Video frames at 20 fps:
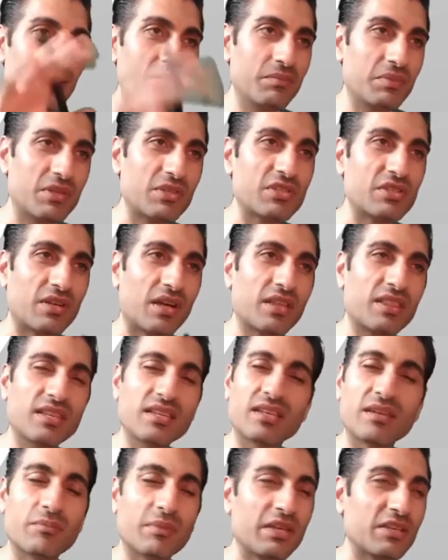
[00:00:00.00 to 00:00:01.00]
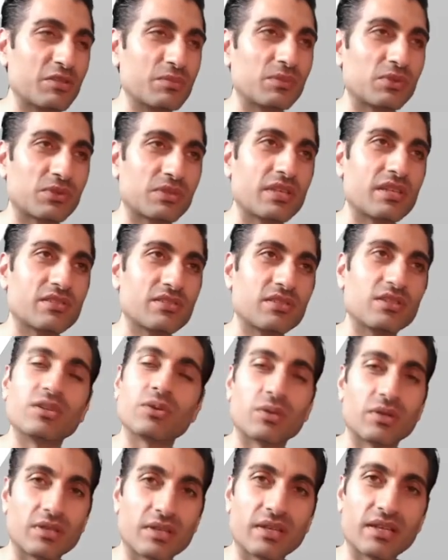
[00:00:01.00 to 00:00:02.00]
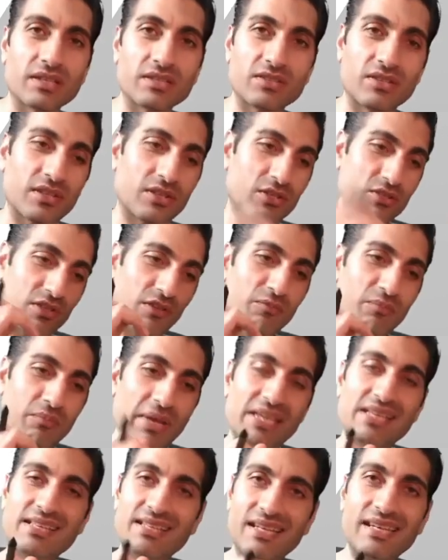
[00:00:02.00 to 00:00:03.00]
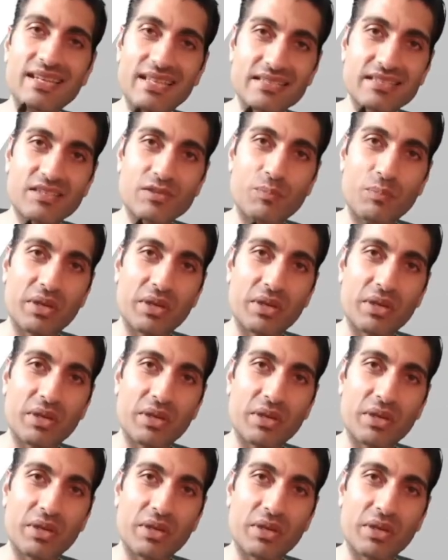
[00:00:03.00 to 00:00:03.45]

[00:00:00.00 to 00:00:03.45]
because I think it makes more sense to do it on the next slide because I've made a list